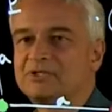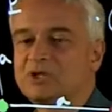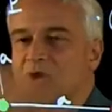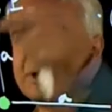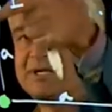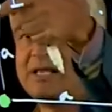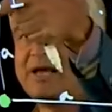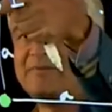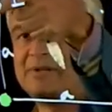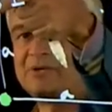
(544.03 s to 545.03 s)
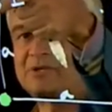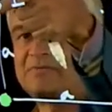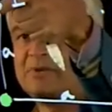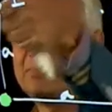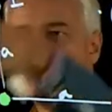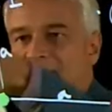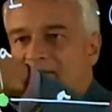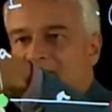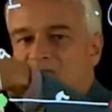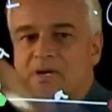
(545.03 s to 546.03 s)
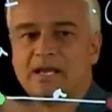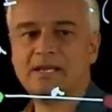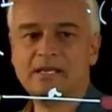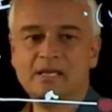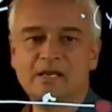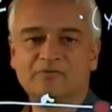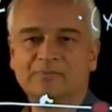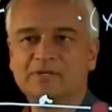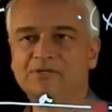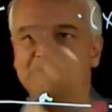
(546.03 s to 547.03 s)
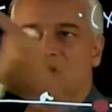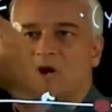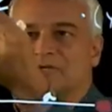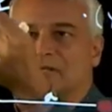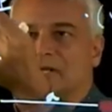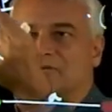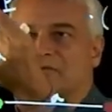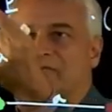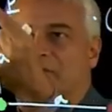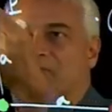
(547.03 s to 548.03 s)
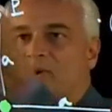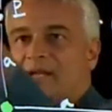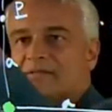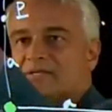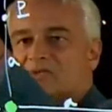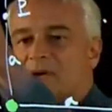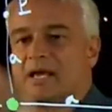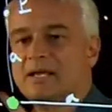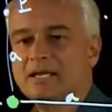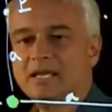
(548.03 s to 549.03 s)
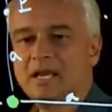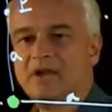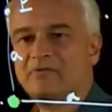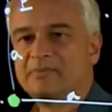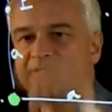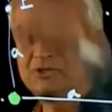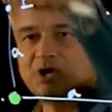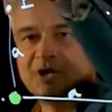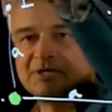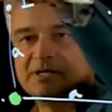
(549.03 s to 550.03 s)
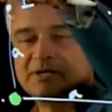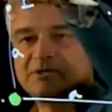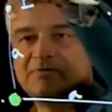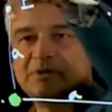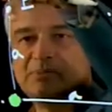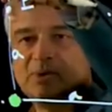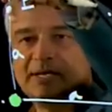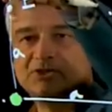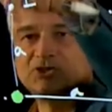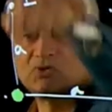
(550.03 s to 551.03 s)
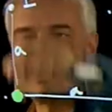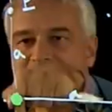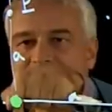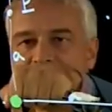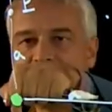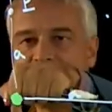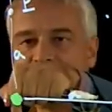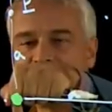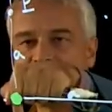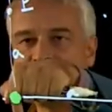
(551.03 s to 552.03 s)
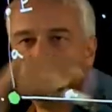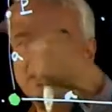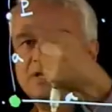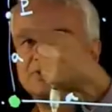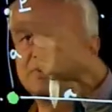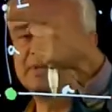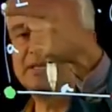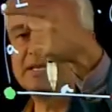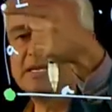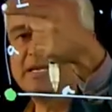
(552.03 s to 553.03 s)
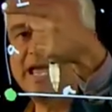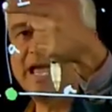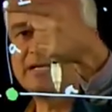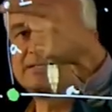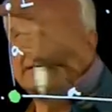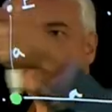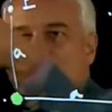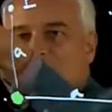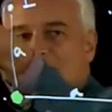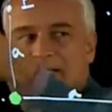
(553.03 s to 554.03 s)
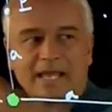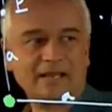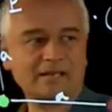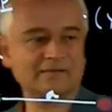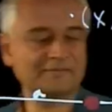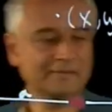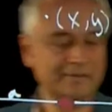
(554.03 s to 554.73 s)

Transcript: this charge, I'll have an electric field pointing this way. From this charge, an electric field pointing this way. And from this charge, an electric field pointing straight down. So Ex should be negative.